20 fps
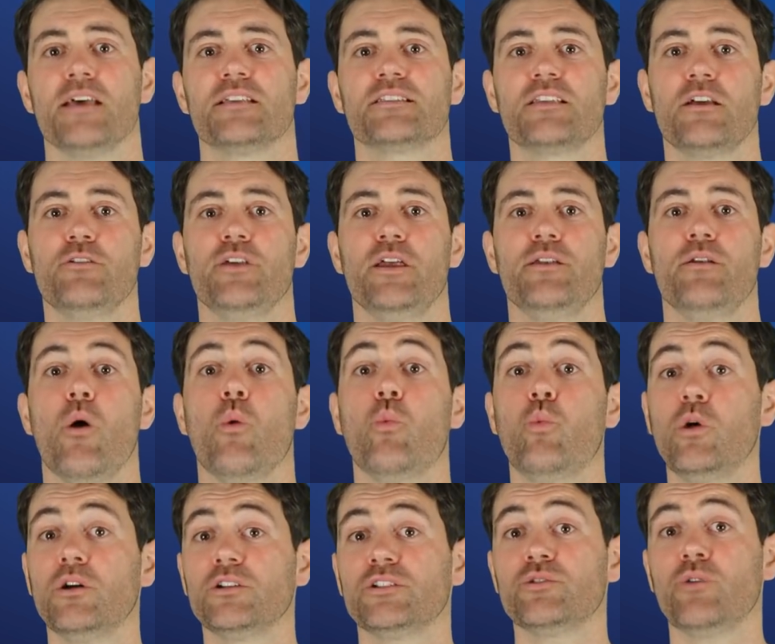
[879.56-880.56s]
So then,
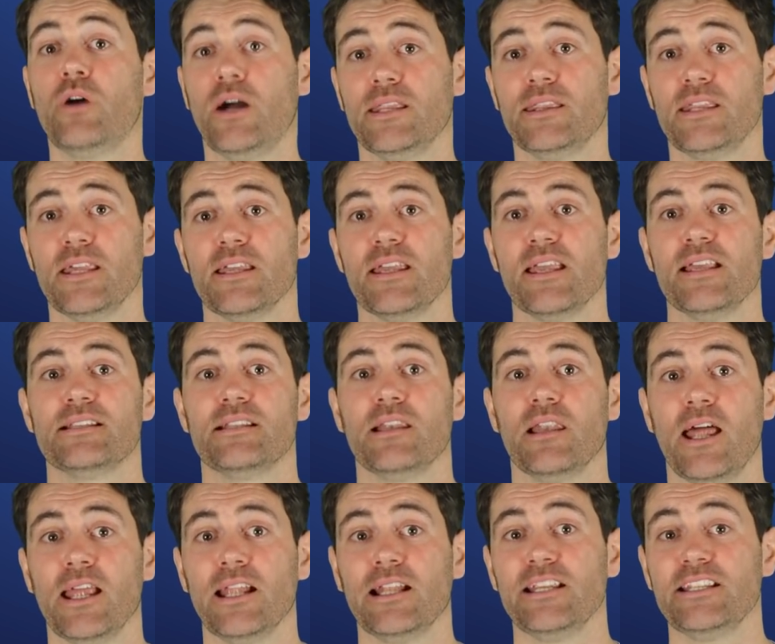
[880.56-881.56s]
what do I think is
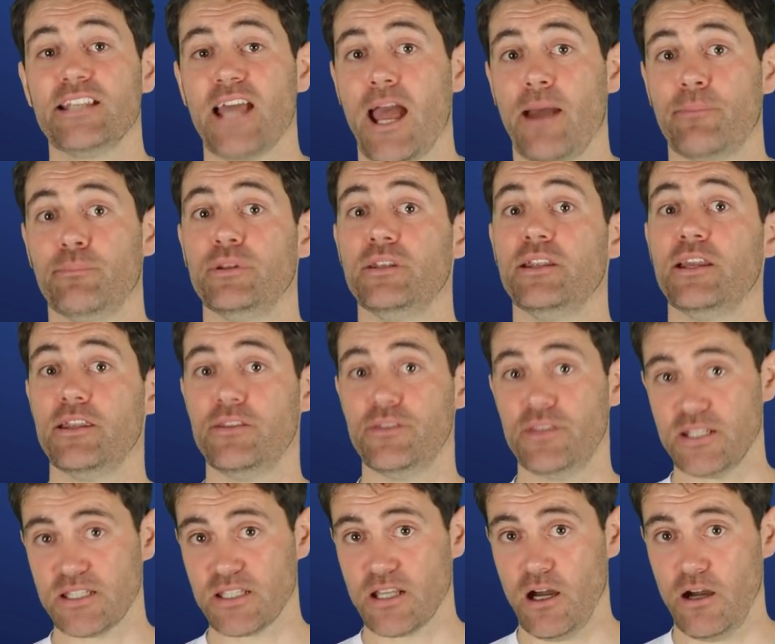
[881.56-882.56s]
likely to happen in
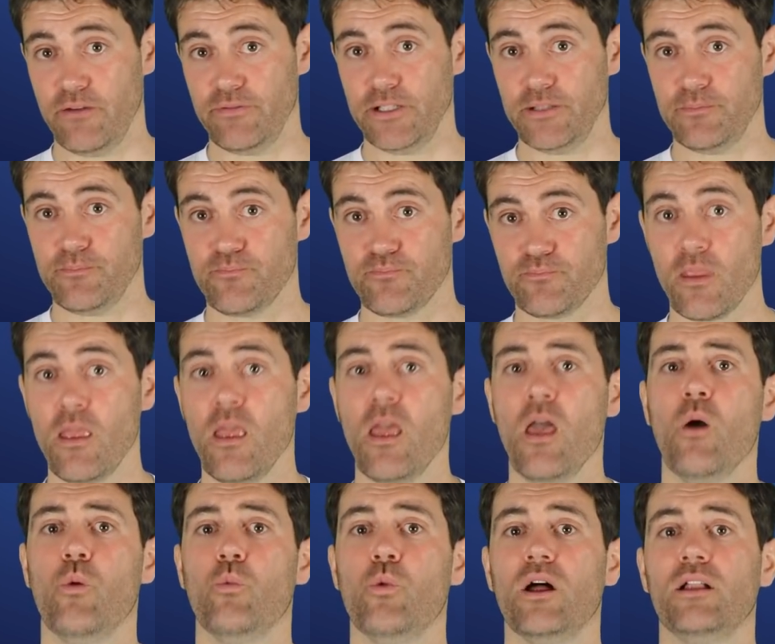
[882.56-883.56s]
this halving?
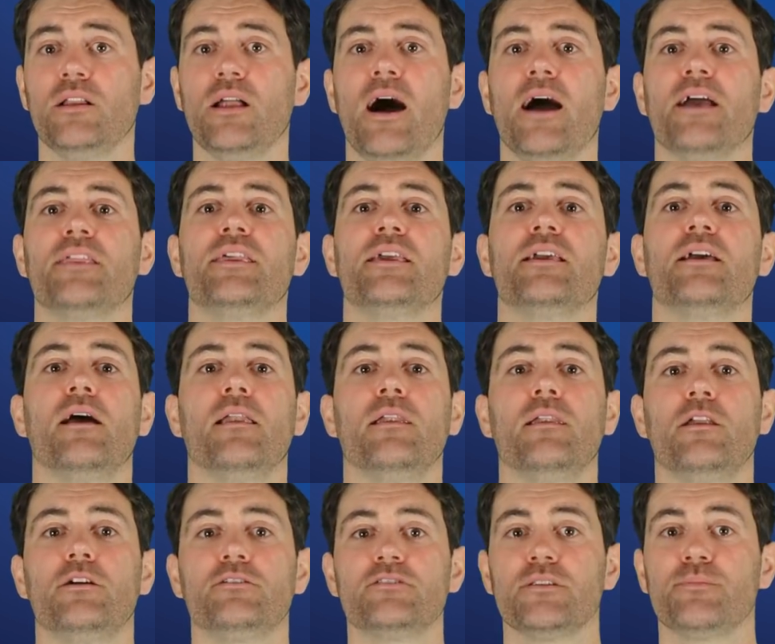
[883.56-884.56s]
Well, I think a
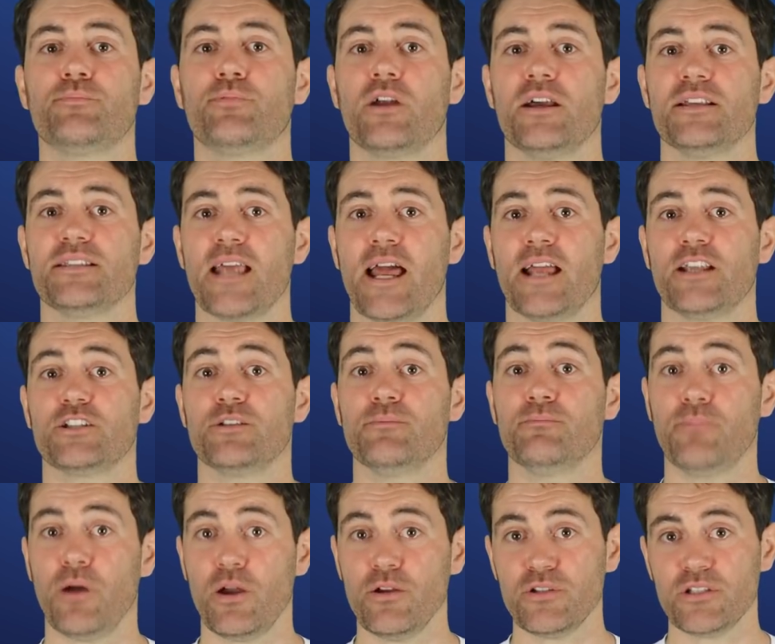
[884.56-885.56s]
lot of the price
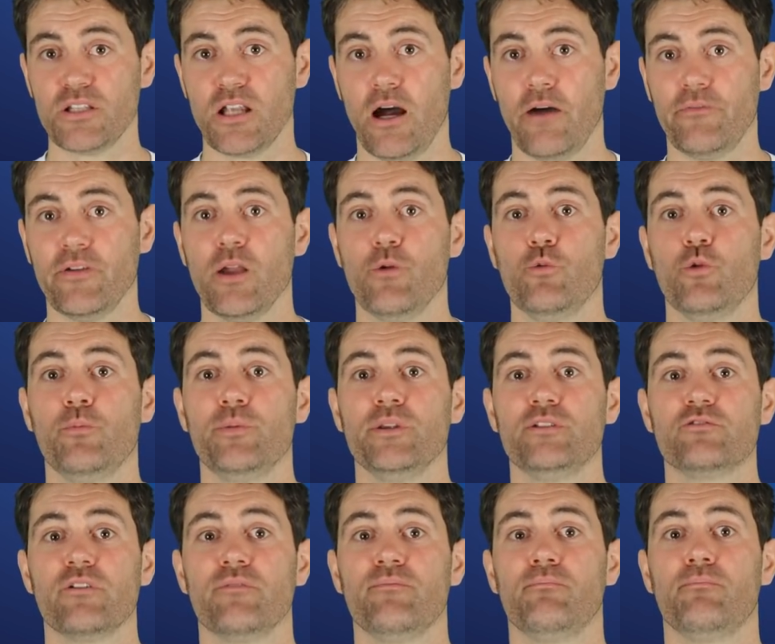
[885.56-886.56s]
action post-halving will be
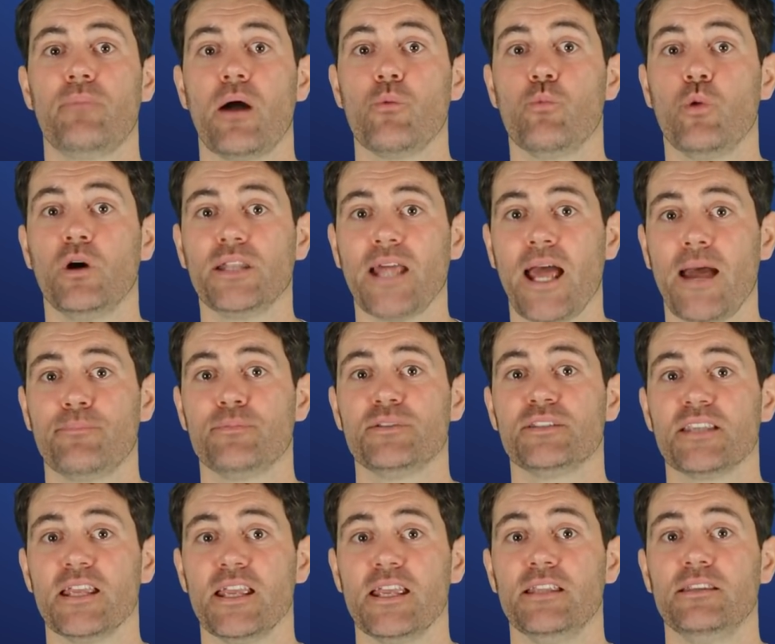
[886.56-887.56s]
driven by what
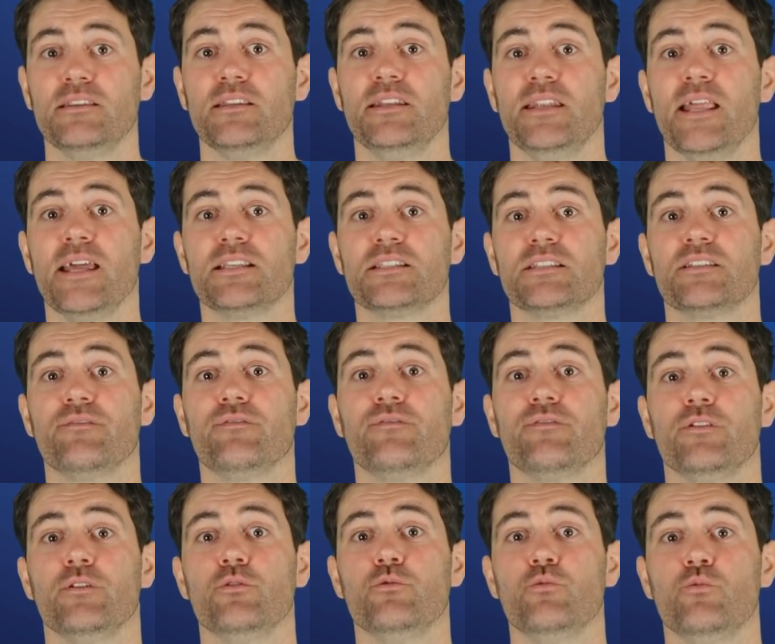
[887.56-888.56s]
happens in the next
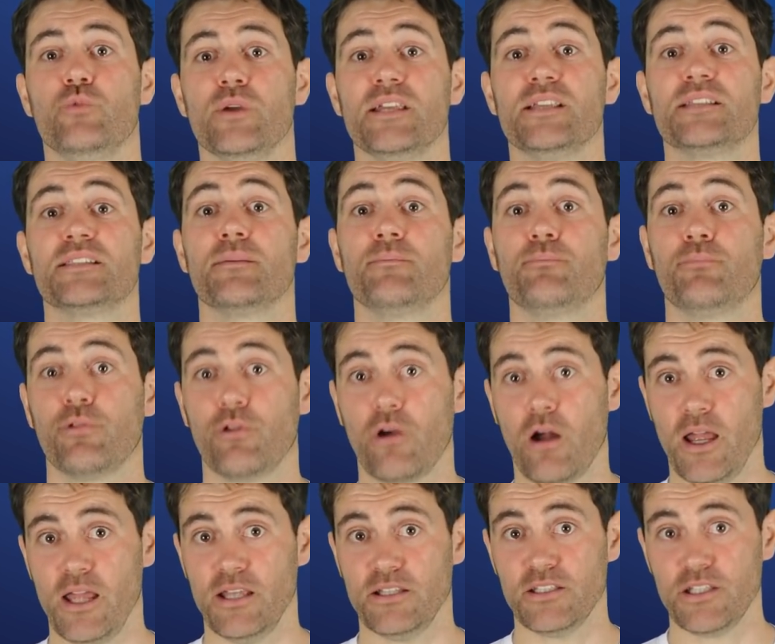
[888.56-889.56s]
few weeks
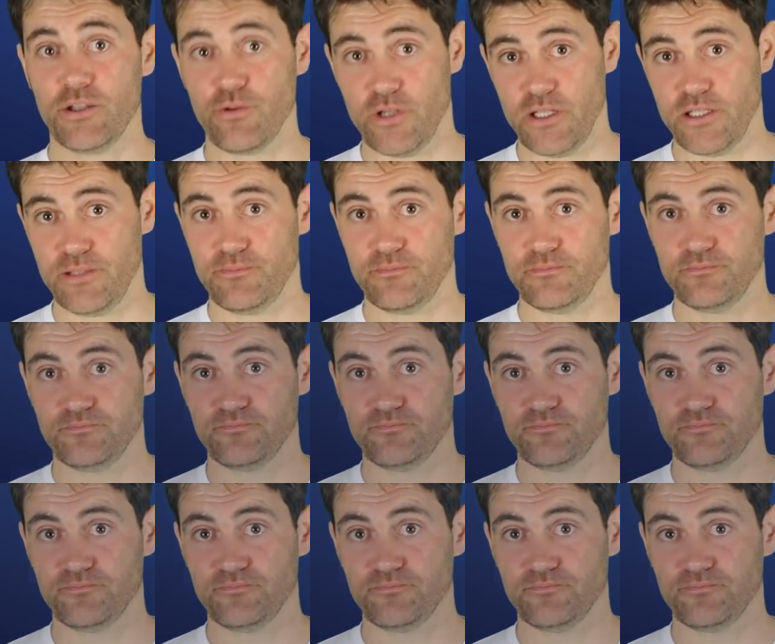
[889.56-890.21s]
prior to it.